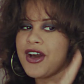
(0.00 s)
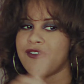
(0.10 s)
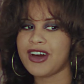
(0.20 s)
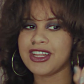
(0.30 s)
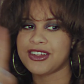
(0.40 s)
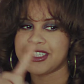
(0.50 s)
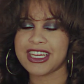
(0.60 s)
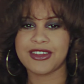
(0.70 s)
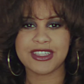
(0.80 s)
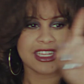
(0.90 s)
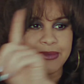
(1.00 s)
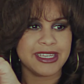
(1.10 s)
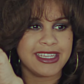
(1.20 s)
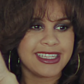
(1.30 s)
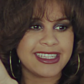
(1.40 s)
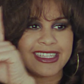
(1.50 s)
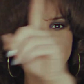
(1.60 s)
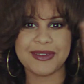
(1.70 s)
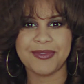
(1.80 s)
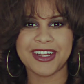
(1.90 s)
follow her channel. It's gonna be
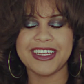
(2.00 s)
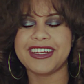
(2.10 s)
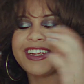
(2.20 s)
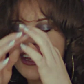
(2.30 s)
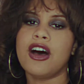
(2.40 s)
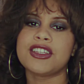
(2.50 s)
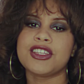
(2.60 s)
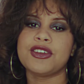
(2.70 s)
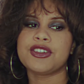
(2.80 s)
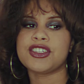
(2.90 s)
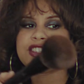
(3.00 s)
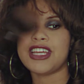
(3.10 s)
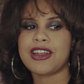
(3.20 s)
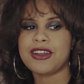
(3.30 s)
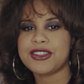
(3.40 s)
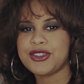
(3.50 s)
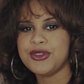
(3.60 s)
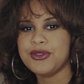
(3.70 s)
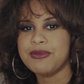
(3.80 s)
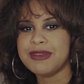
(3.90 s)
somewhere here. Also, shout out
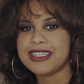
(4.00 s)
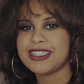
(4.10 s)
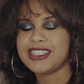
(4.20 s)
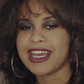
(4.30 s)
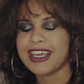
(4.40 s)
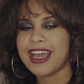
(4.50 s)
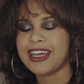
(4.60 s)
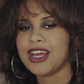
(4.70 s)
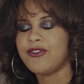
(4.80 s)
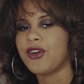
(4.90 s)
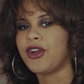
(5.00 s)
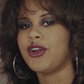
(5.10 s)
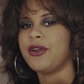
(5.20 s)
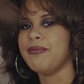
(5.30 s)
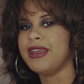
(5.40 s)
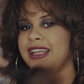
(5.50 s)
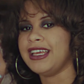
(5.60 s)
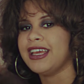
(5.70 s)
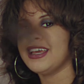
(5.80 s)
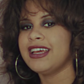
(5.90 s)
to Miss Jackie Aina for her
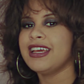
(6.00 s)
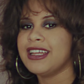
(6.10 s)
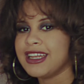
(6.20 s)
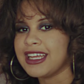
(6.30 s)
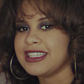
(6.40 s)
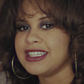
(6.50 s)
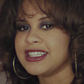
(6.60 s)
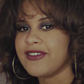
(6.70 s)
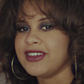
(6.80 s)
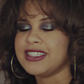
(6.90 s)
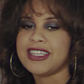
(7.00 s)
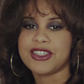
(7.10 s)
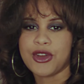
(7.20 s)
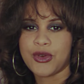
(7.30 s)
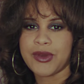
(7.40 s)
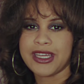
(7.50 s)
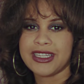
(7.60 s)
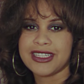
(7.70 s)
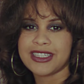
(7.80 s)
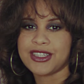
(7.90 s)
mini 1970s disco
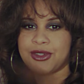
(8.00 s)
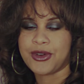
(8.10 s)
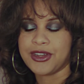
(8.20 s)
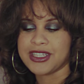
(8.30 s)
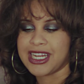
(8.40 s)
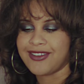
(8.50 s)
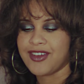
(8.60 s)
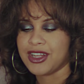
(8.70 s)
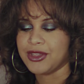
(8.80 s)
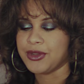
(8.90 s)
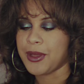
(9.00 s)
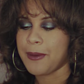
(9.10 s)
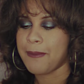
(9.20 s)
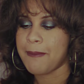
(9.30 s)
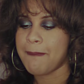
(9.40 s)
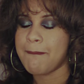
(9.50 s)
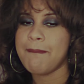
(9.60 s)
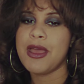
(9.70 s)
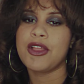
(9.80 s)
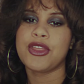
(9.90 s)
queens tutorials that I followed
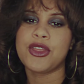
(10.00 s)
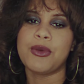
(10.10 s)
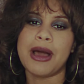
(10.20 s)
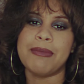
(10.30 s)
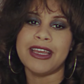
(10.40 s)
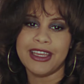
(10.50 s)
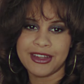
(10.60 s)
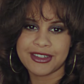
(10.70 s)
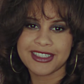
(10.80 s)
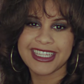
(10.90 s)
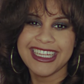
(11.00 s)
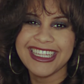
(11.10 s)
throughout my years.